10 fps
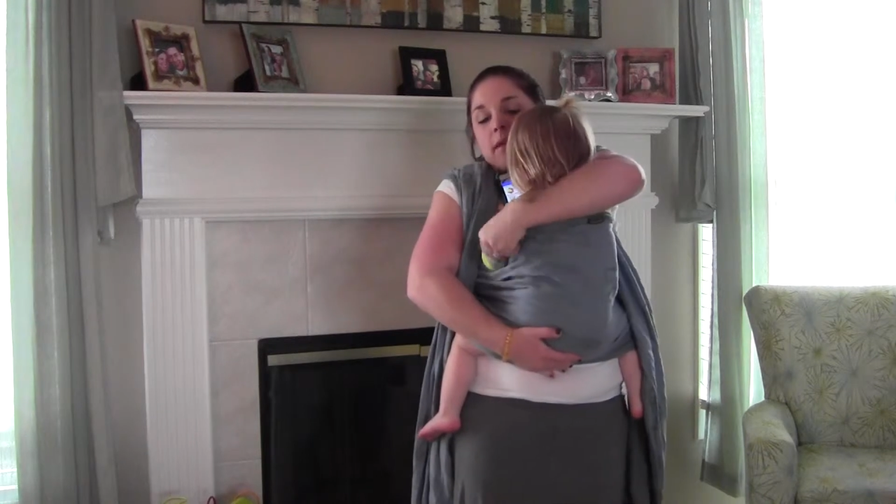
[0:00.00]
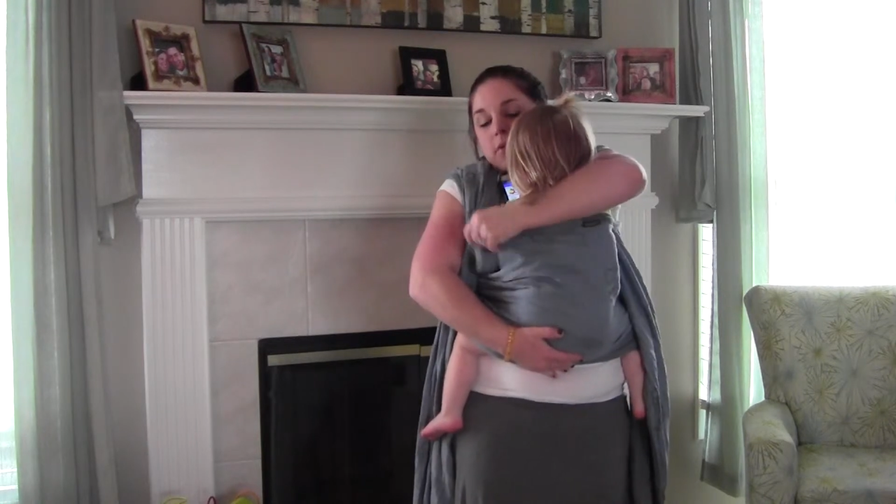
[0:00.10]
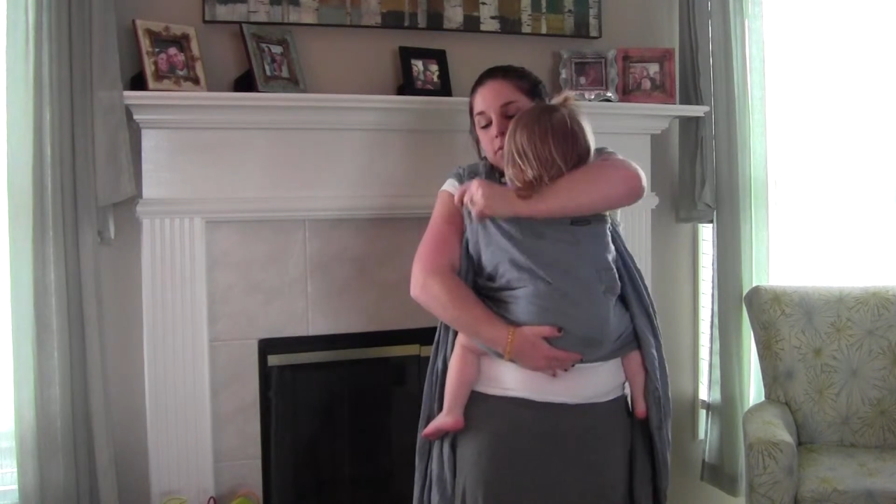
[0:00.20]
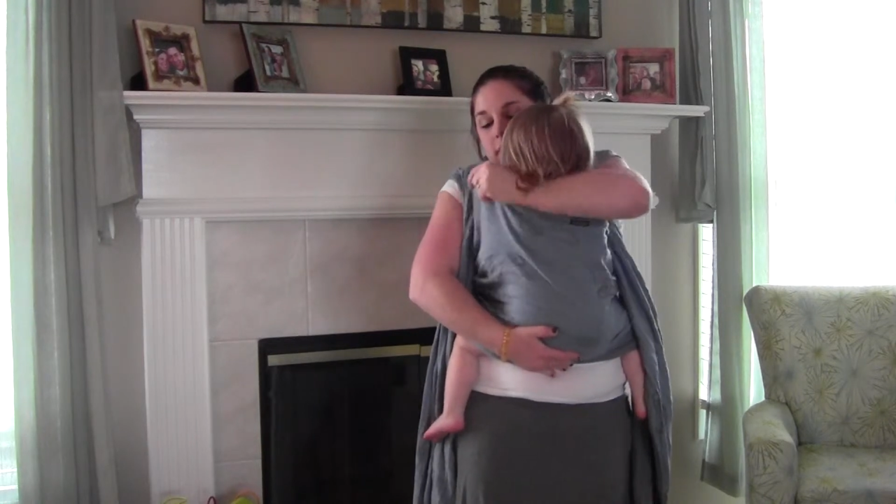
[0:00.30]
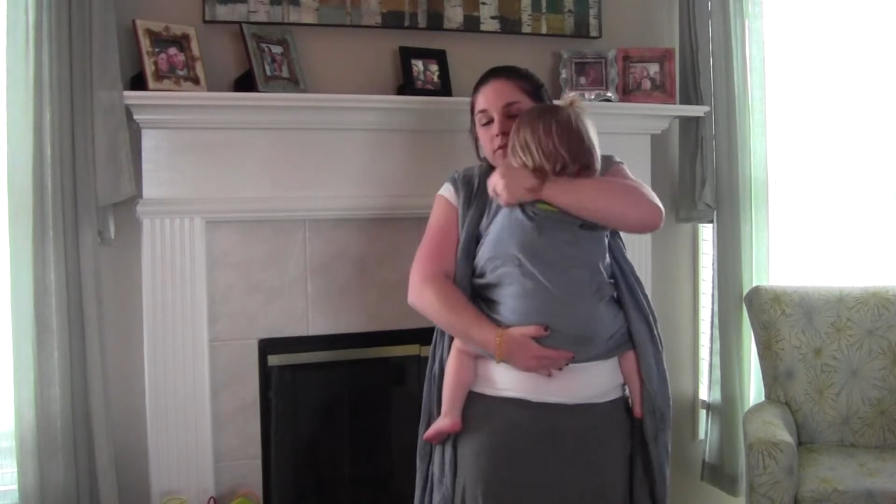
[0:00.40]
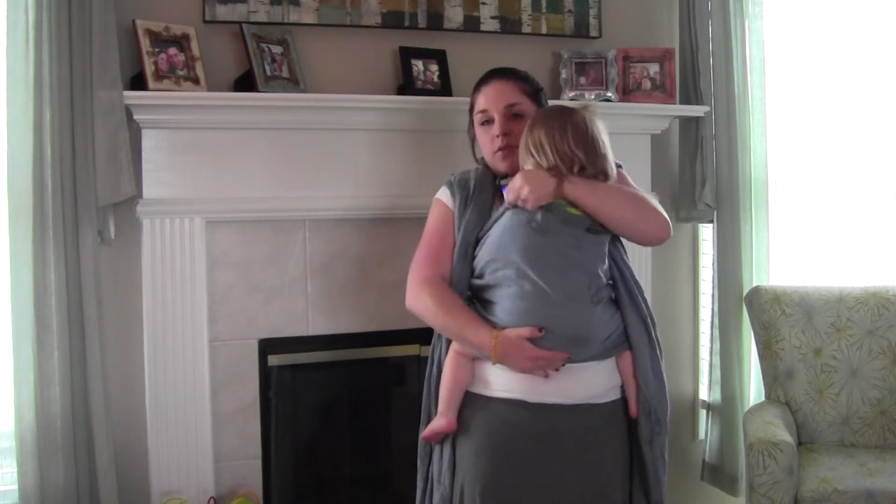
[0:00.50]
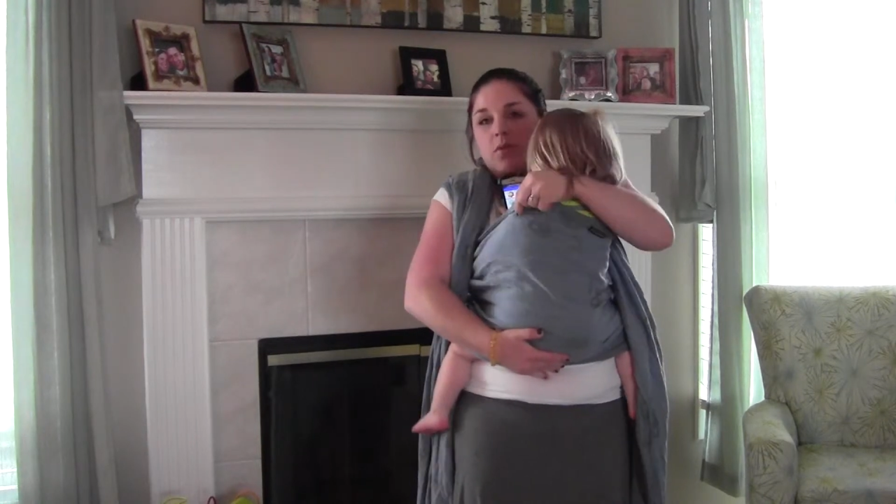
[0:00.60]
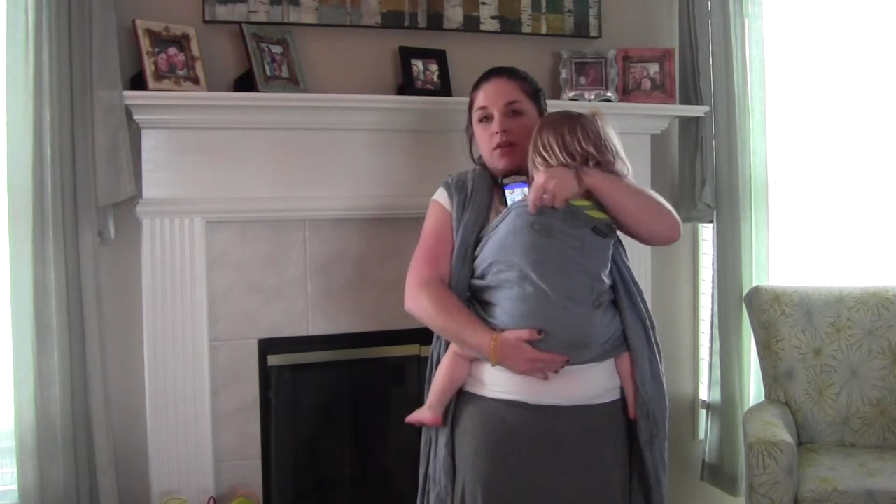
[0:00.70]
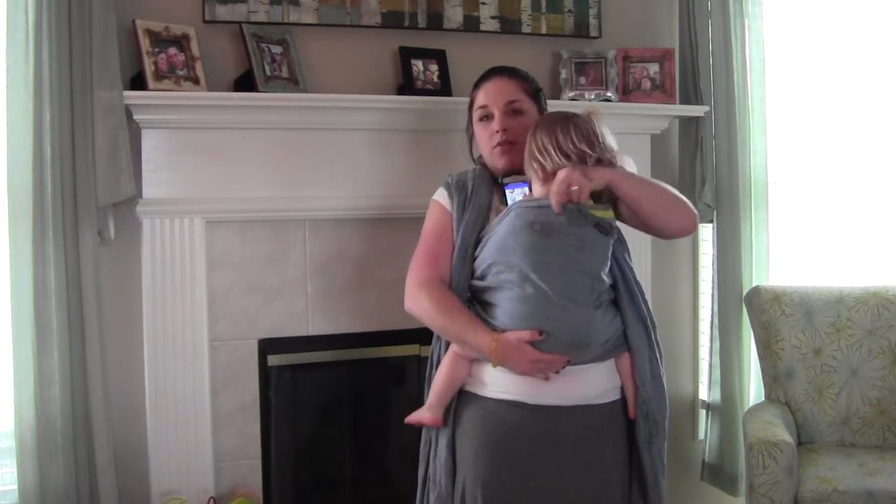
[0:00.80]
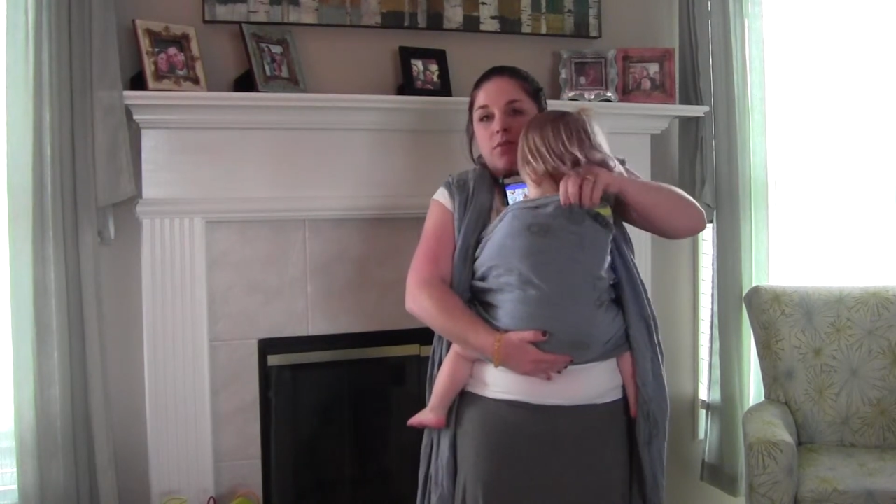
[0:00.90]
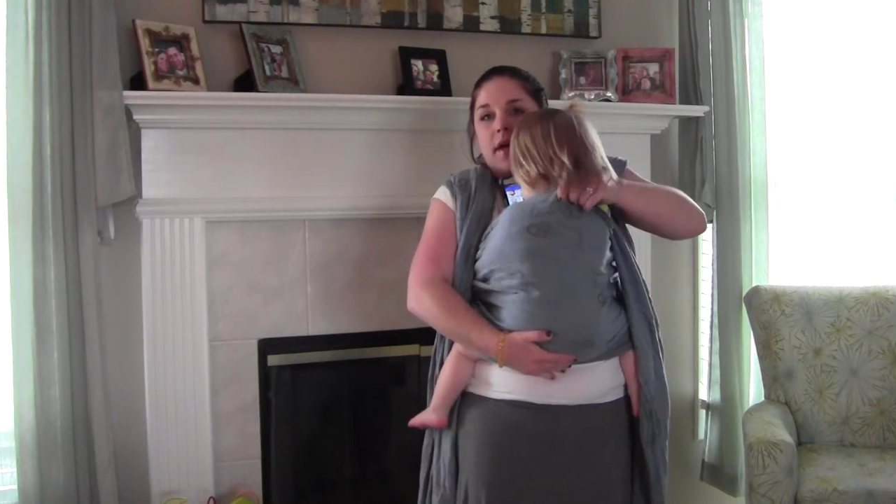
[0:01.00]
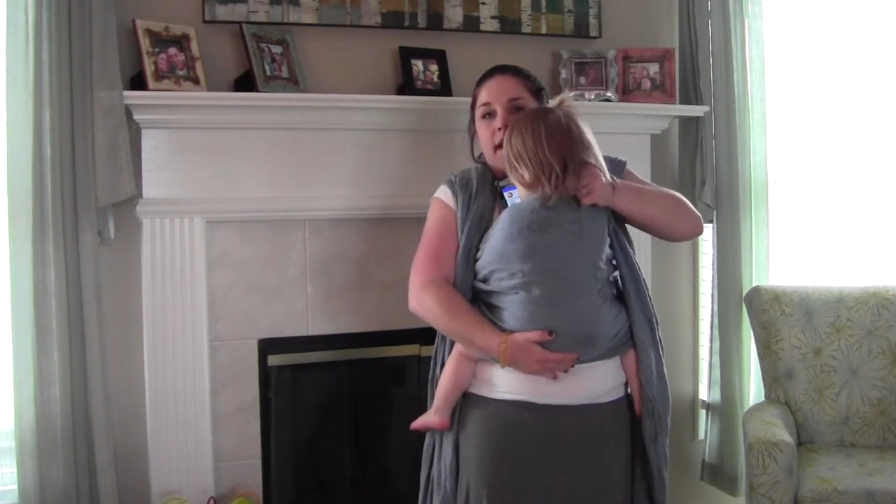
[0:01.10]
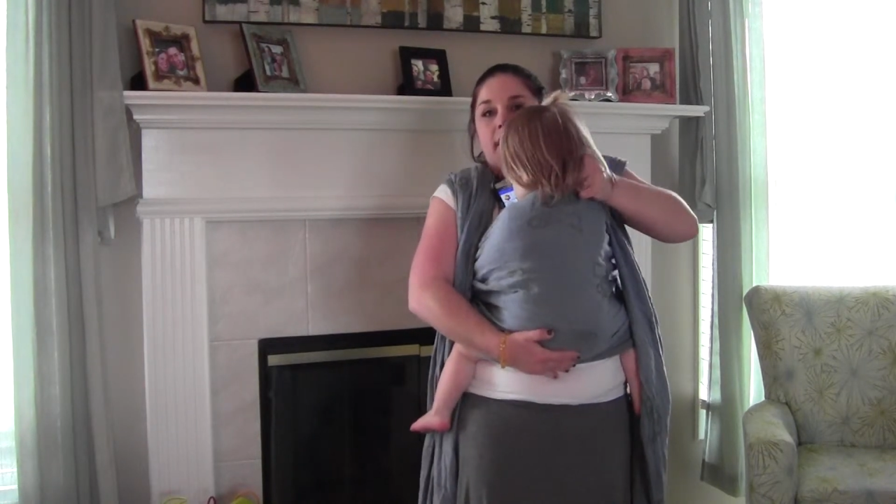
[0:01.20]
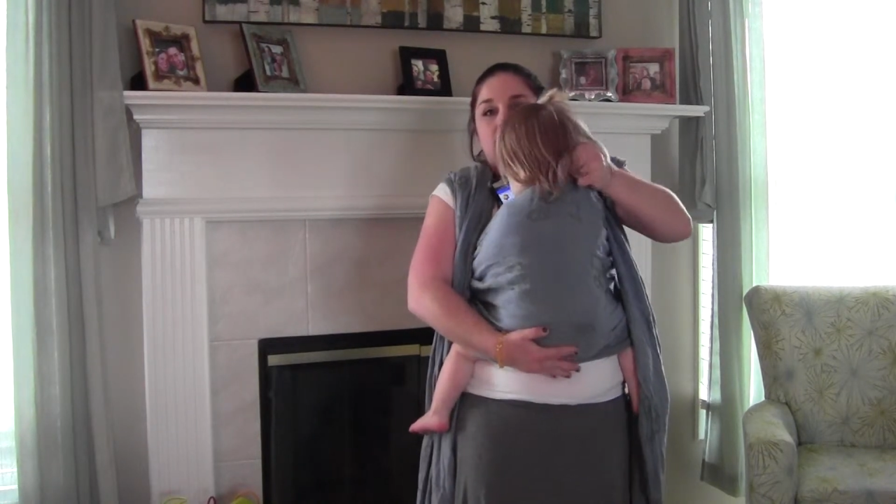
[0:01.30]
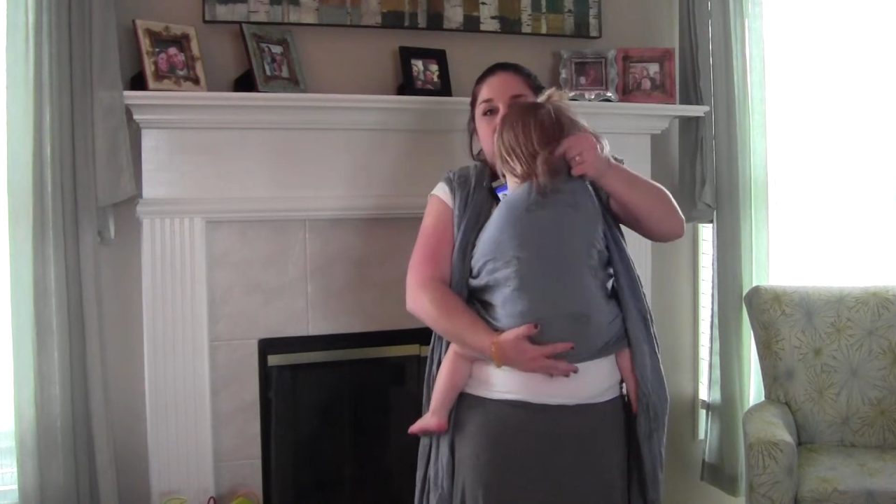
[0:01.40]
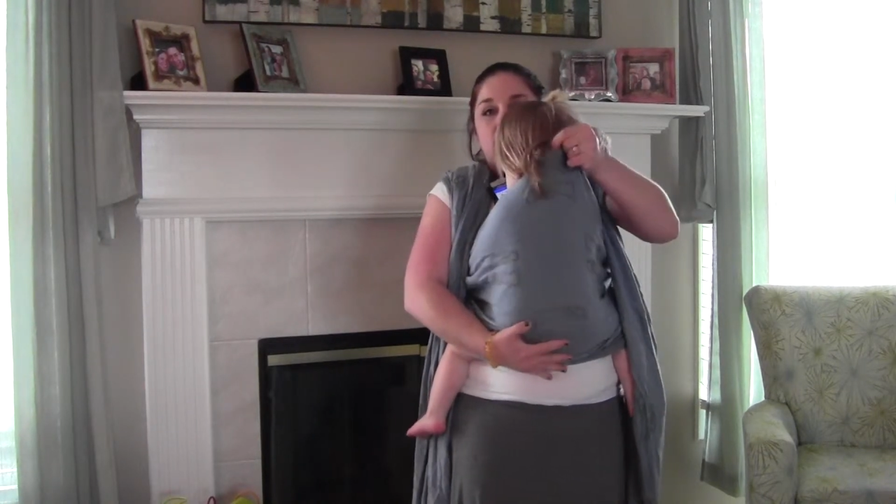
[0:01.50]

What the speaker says: baby, you definitely want to do that.